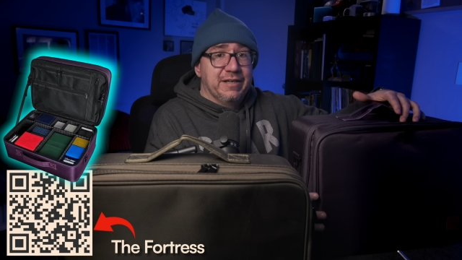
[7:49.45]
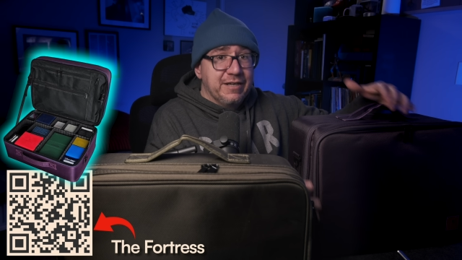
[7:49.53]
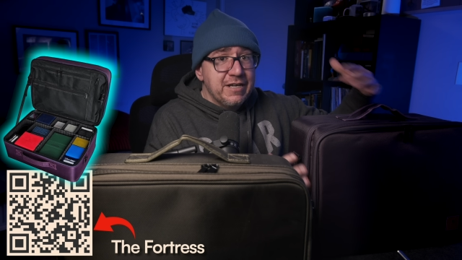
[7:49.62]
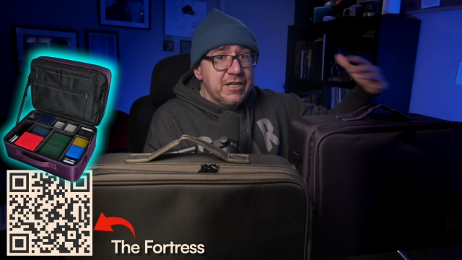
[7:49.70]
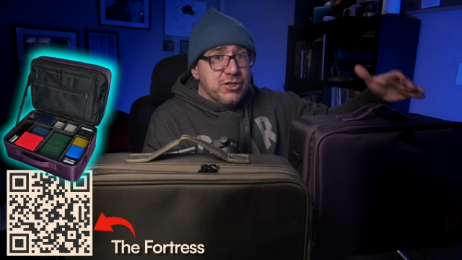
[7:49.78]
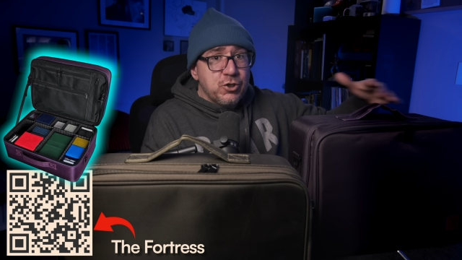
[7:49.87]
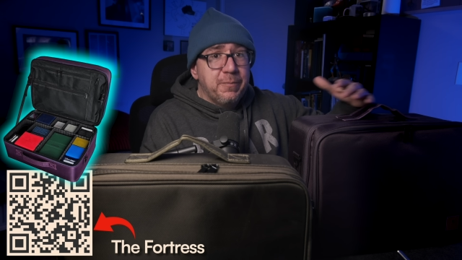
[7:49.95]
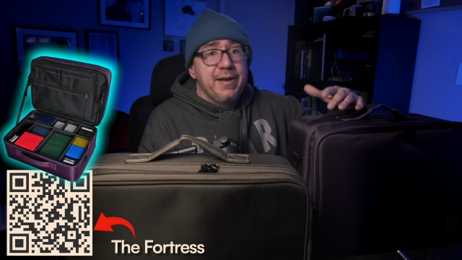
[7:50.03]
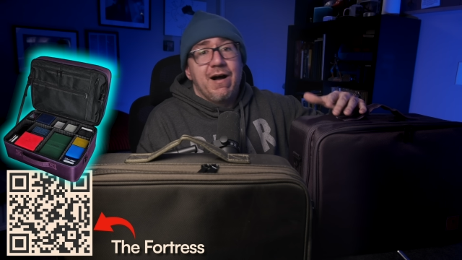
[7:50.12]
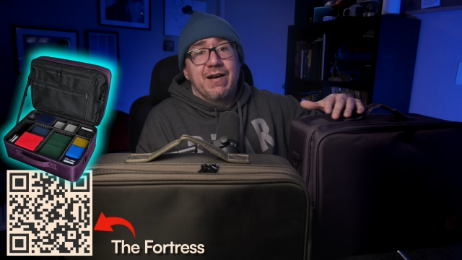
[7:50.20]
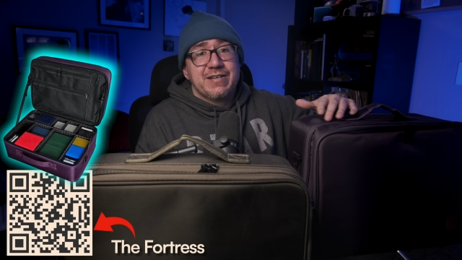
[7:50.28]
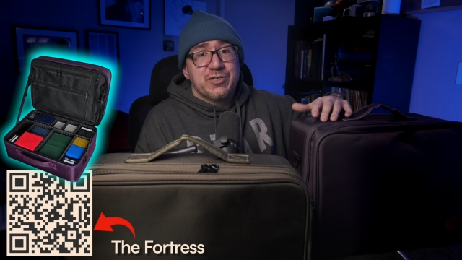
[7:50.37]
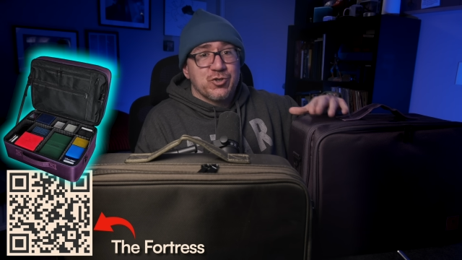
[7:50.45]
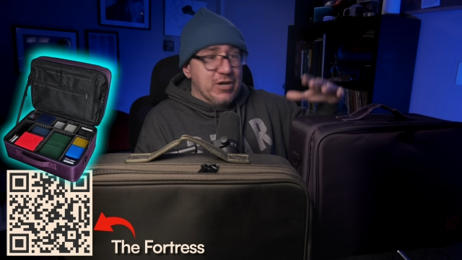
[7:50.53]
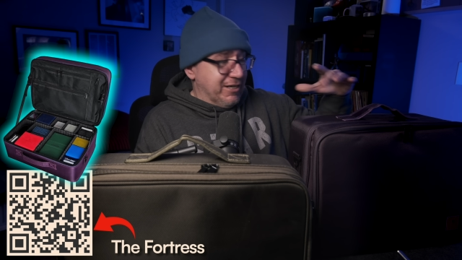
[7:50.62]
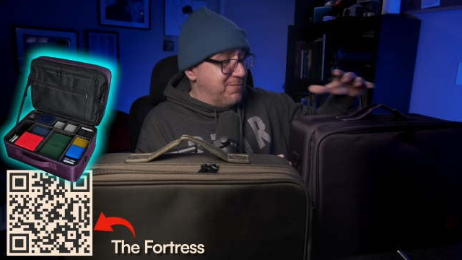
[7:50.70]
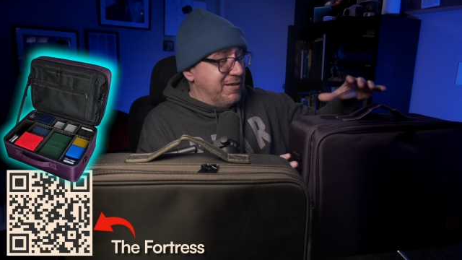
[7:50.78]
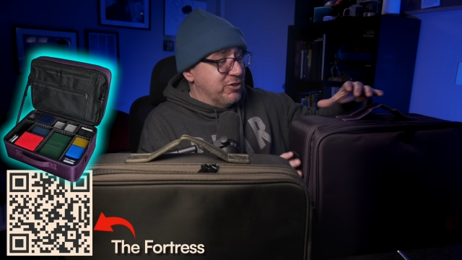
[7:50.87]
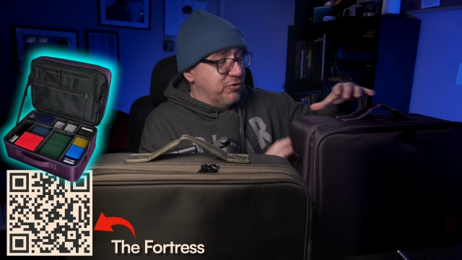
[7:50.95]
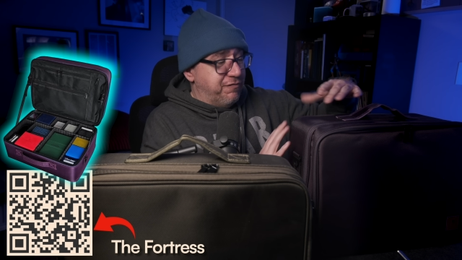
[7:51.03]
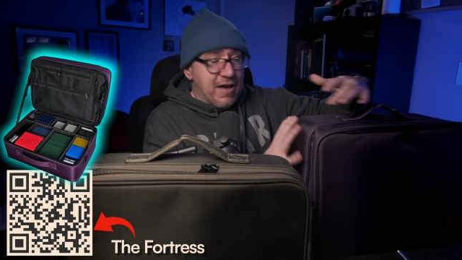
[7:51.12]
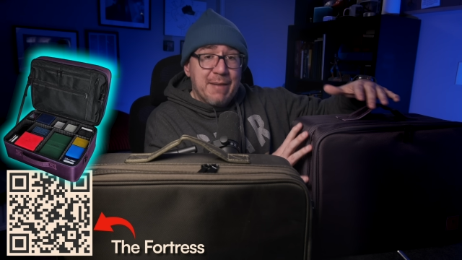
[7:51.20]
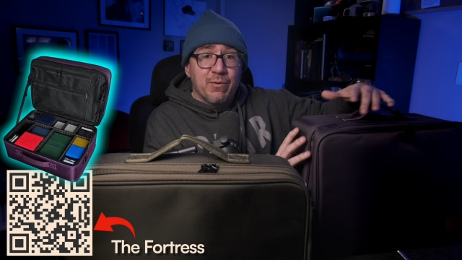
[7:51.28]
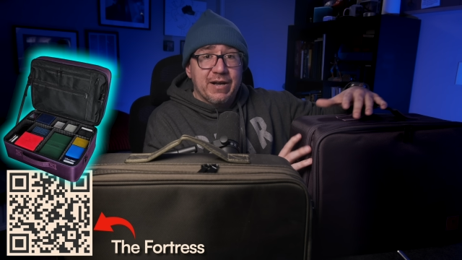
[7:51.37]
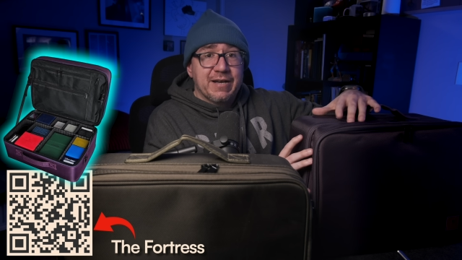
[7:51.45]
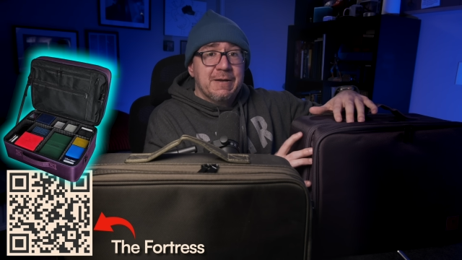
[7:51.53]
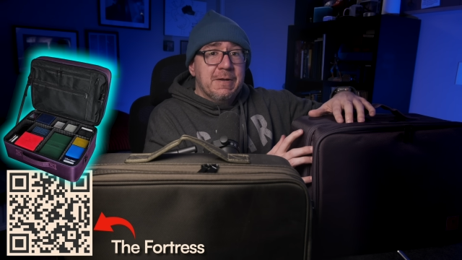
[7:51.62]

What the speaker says: And to be honest, trying to measure fabric